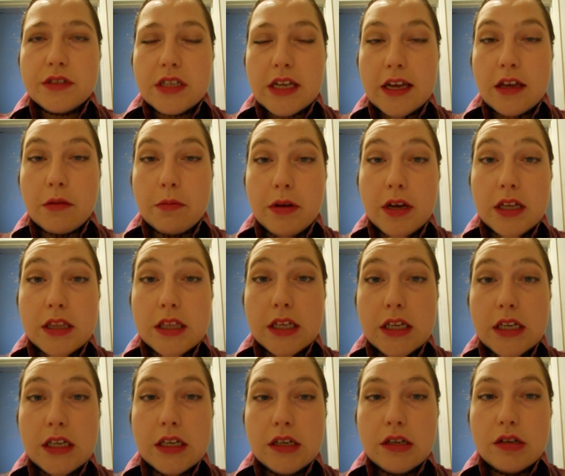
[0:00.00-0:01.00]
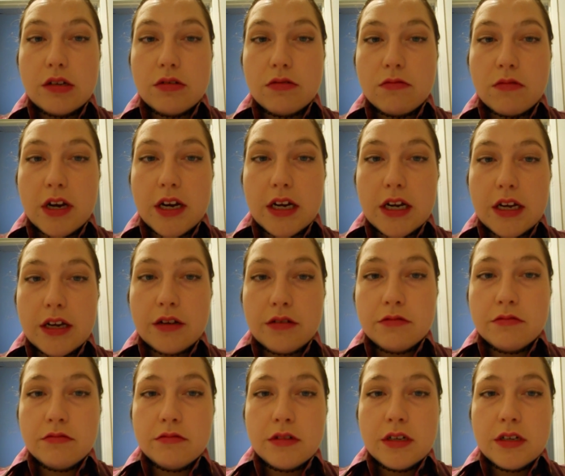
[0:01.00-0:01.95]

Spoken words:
psychopathy right now.